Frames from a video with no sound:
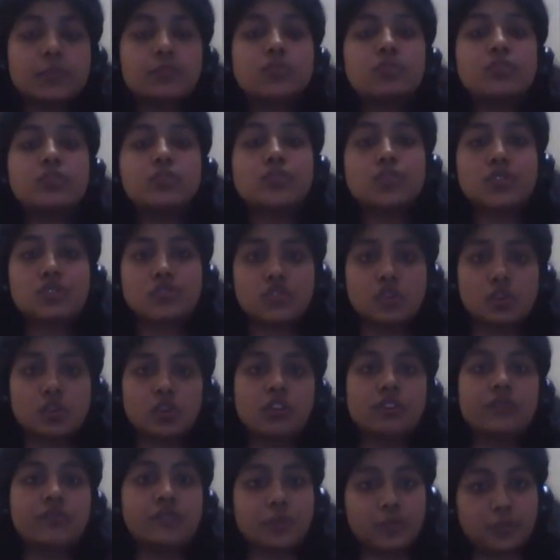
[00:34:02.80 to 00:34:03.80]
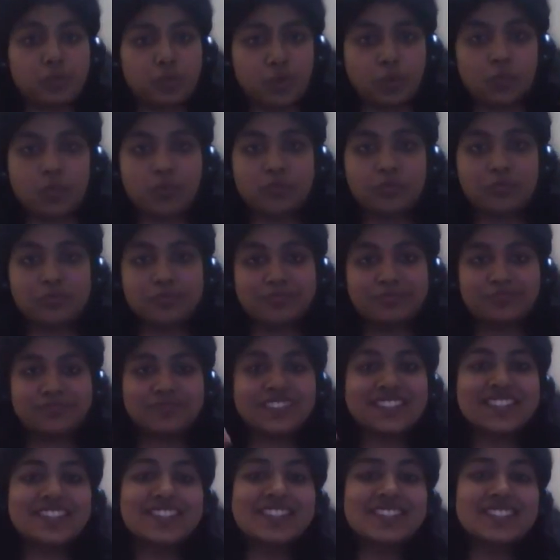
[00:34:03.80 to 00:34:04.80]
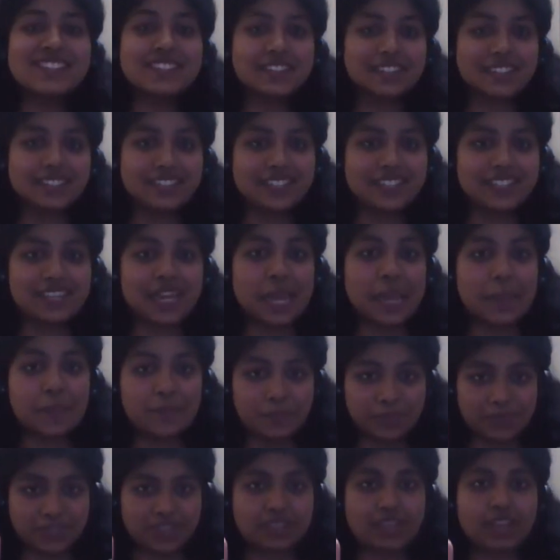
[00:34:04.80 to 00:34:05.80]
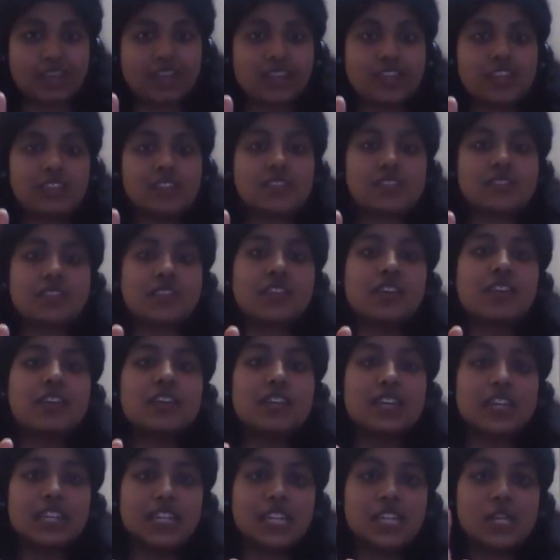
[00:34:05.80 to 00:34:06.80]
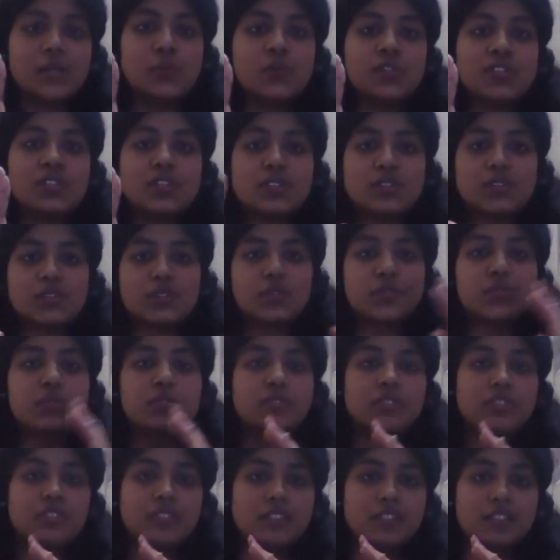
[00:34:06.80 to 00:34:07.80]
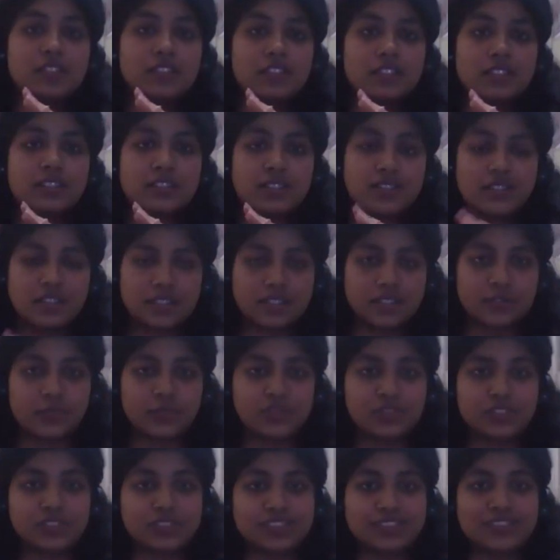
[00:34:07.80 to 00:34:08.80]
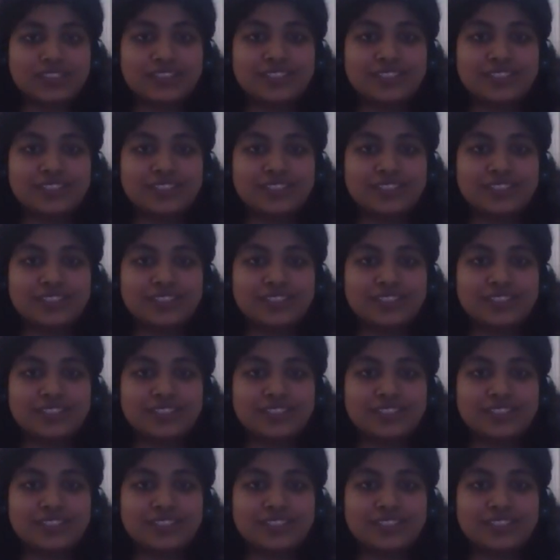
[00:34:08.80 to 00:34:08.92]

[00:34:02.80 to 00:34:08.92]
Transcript: able to solve the problem. This is the key. Empathize equals to the solution.